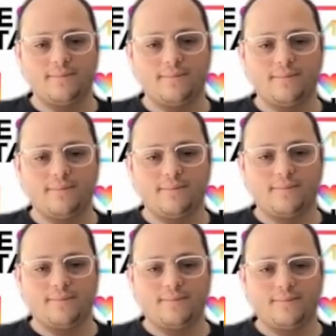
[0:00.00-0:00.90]

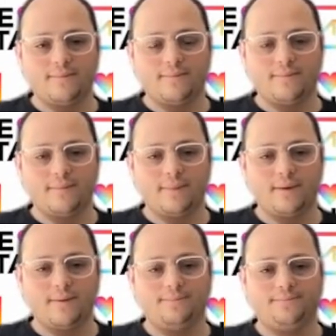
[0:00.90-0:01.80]

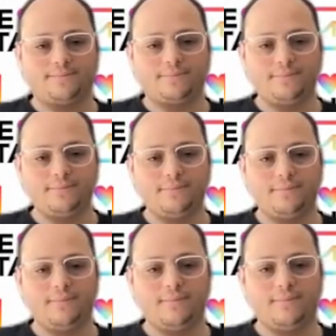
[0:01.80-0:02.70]

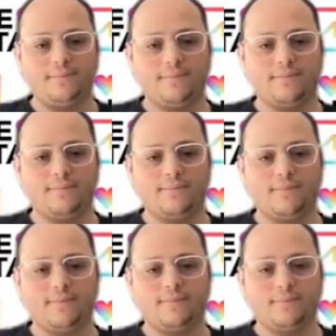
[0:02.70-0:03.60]

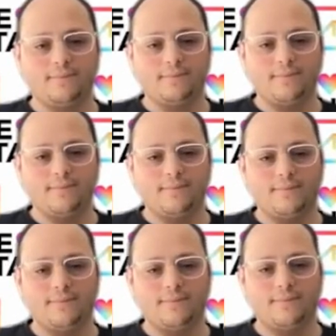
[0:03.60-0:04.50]

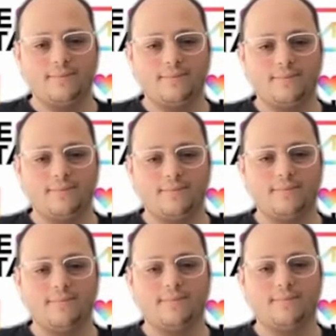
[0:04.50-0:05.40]

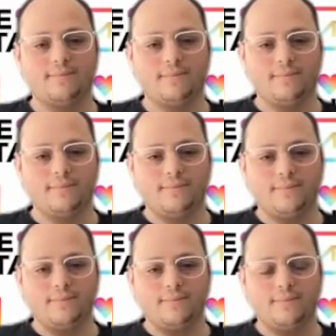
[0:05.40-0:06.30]

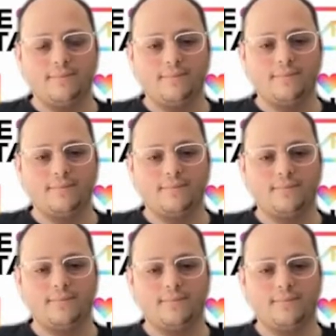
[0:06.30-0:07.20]

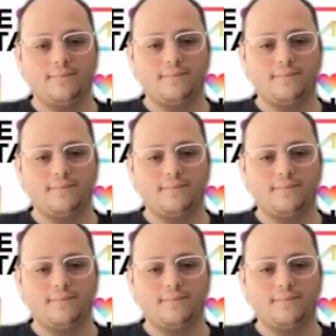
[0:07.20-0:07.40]
(silent)